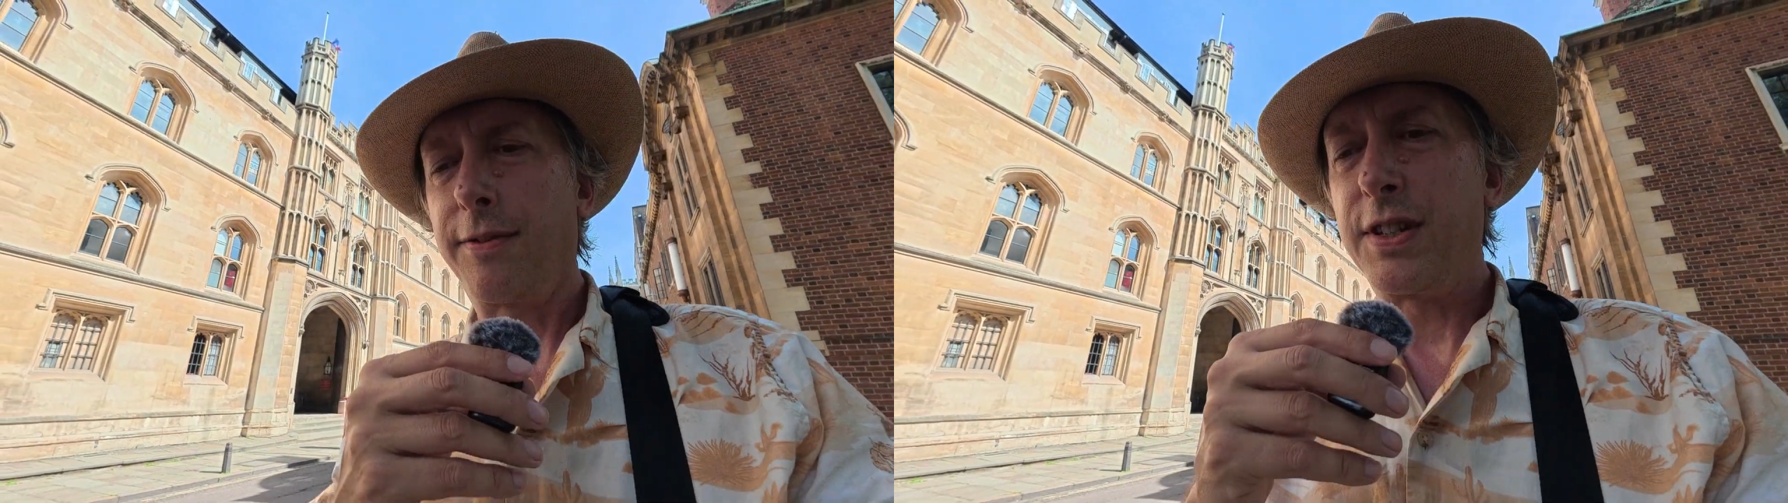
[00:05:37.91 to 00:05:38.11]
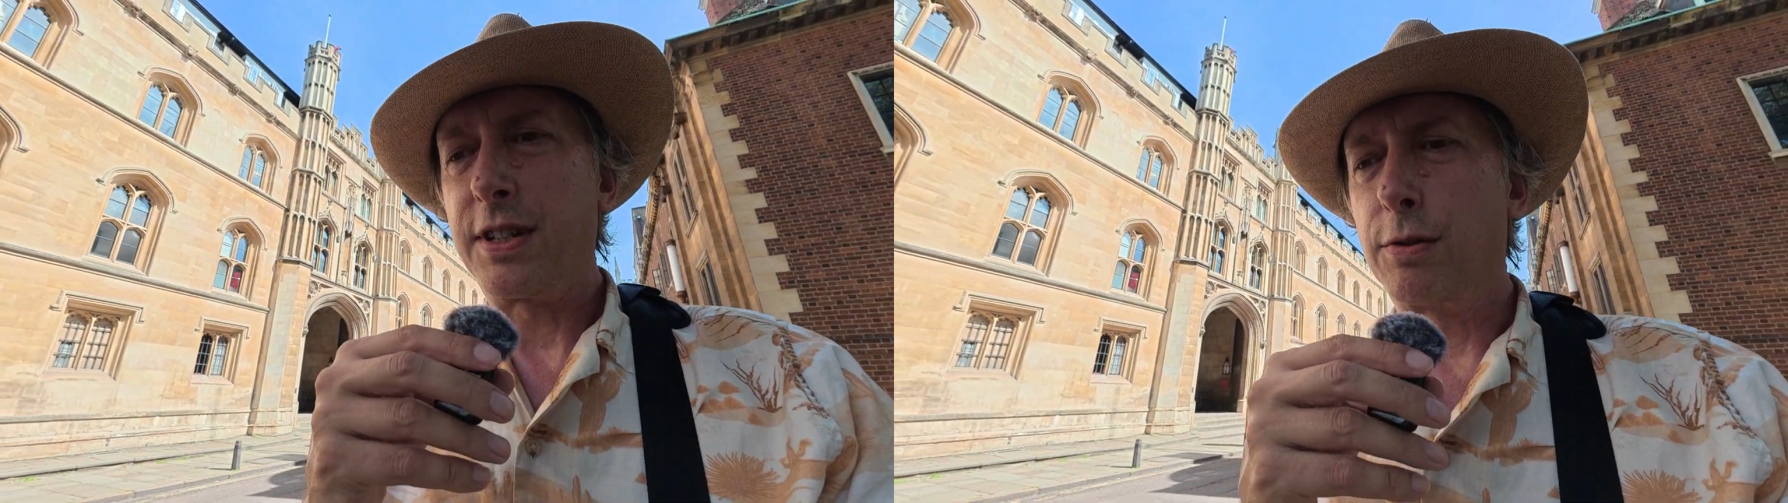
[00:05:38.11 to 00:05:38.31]

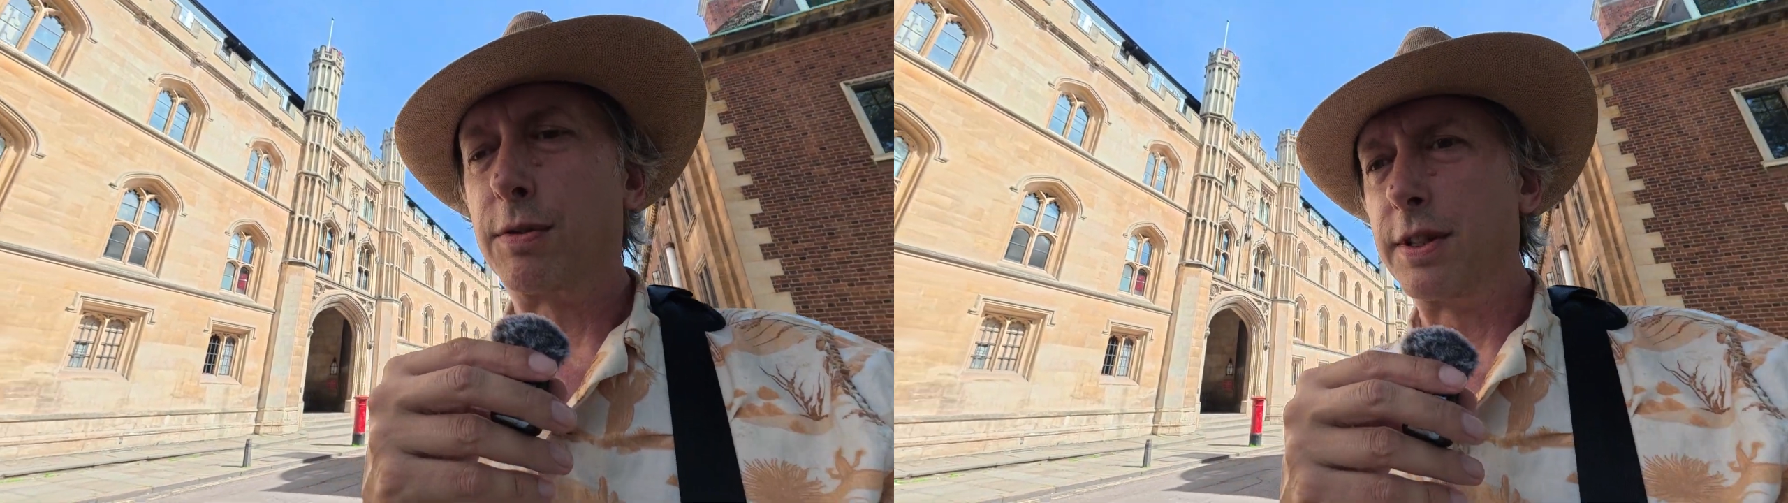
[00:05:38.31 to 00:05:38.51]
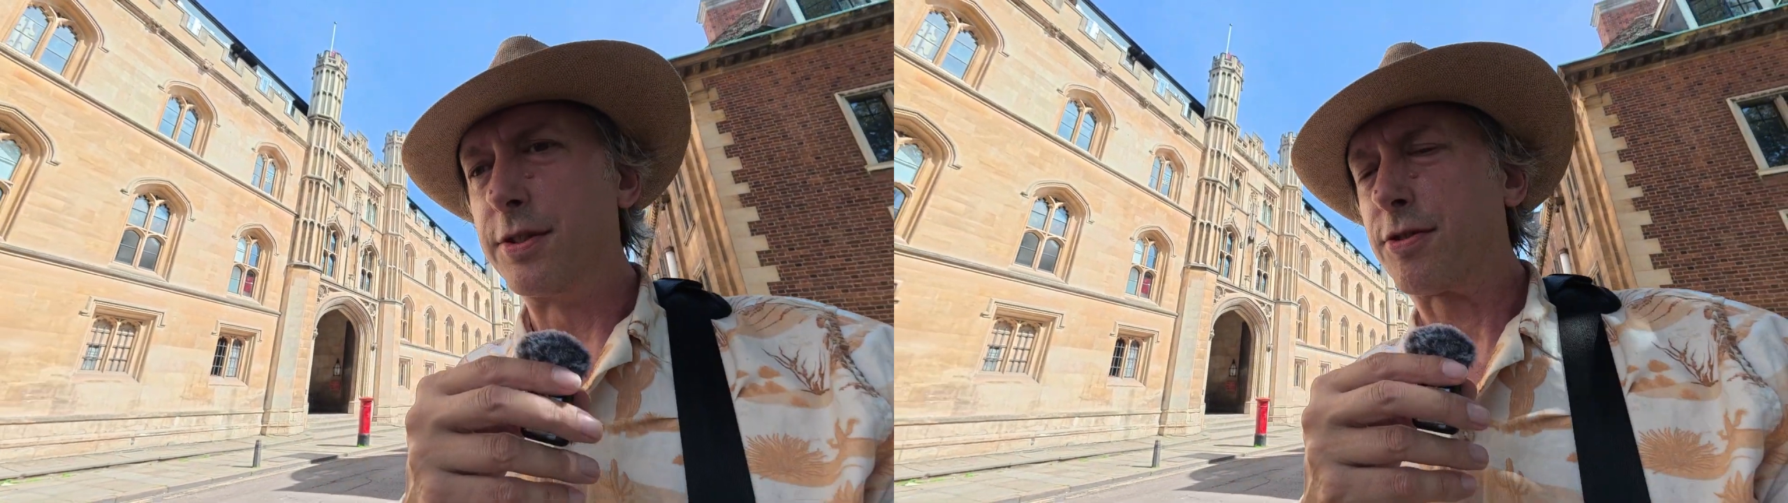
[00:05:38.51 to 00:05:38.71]
physical
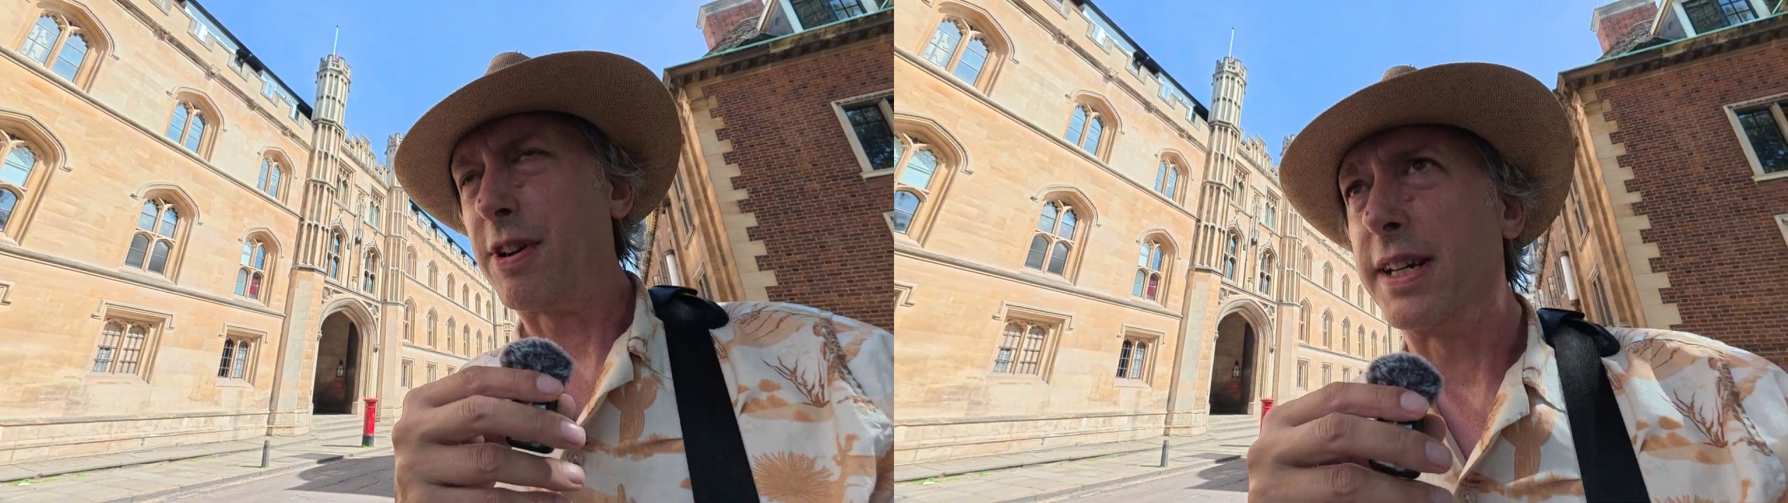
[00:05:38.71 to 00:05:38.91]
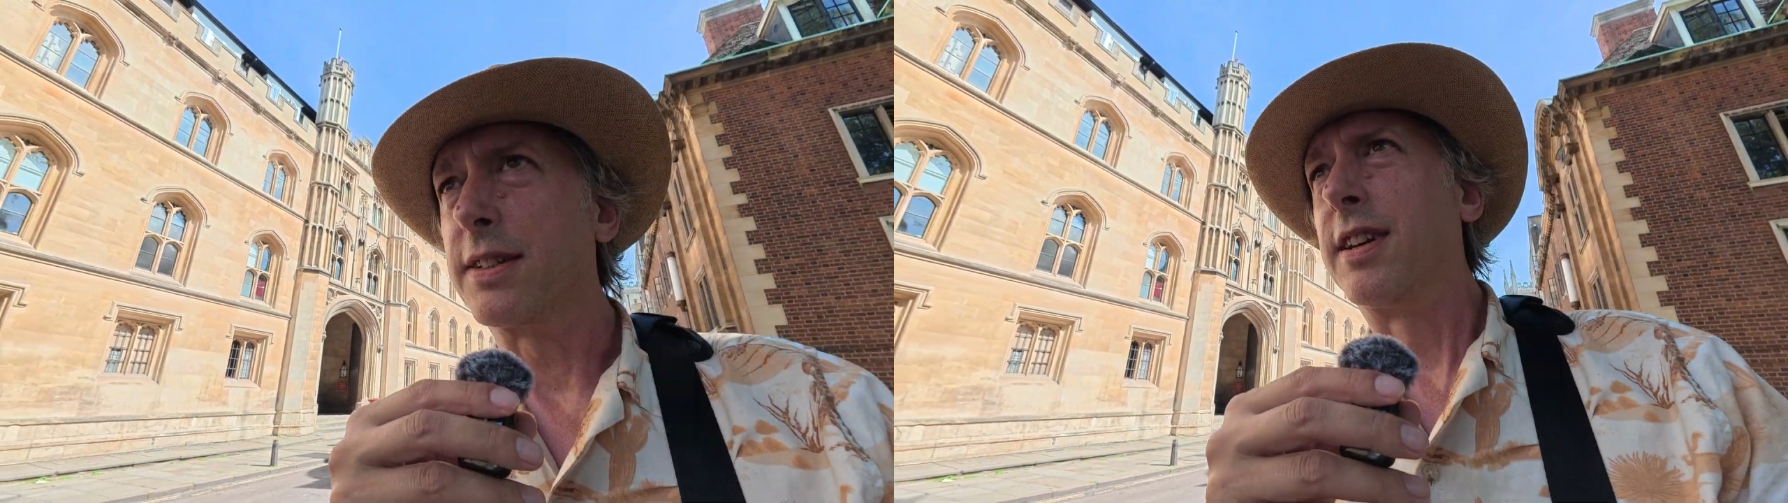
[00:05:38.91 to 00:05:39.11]

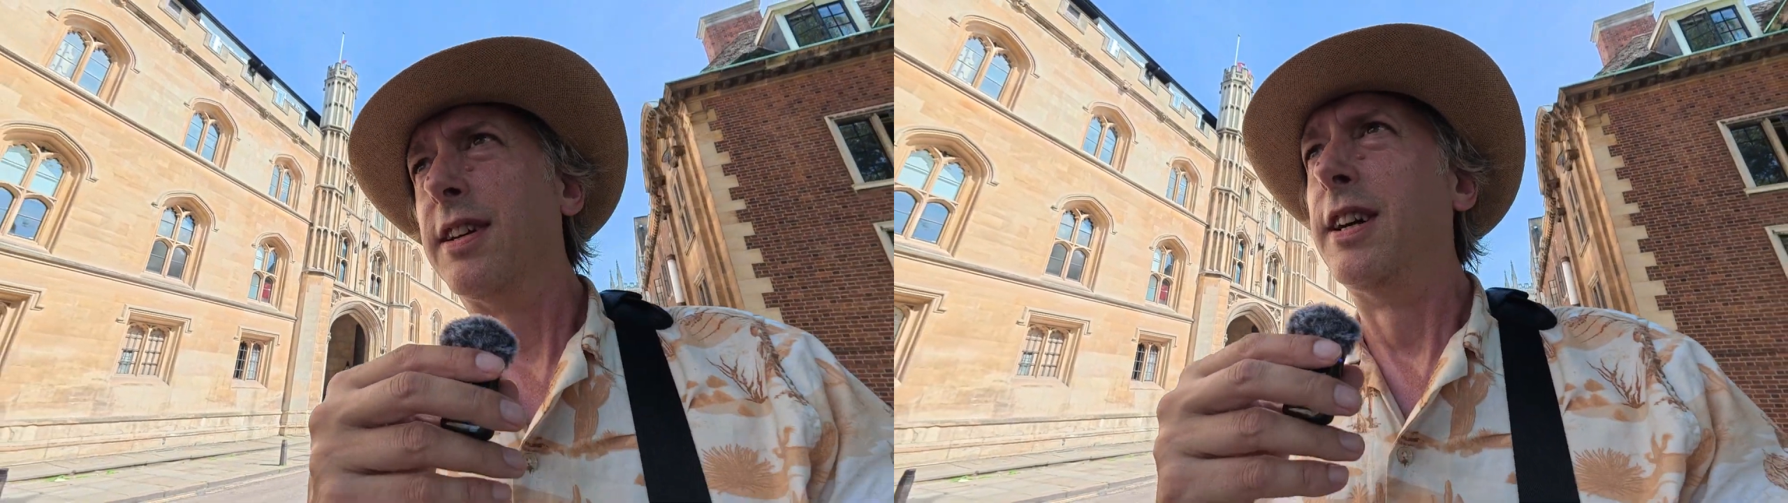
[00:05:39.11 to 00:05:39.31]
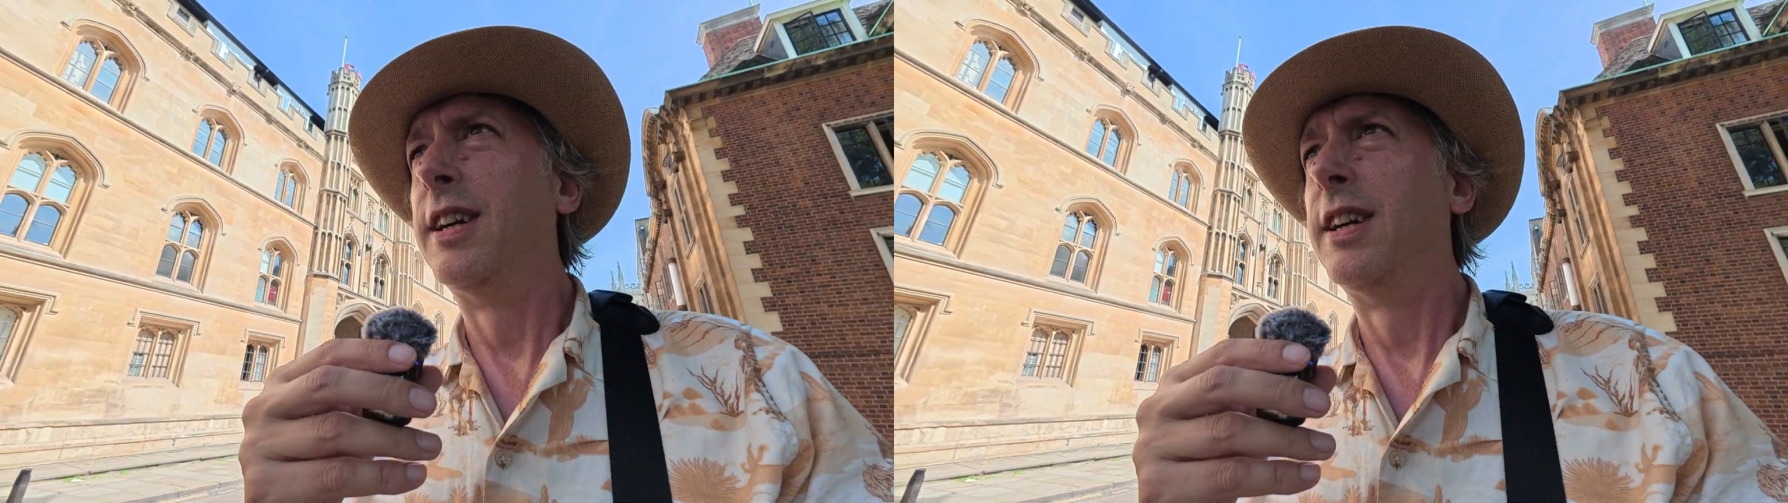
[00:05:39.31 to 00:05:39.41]
constraints.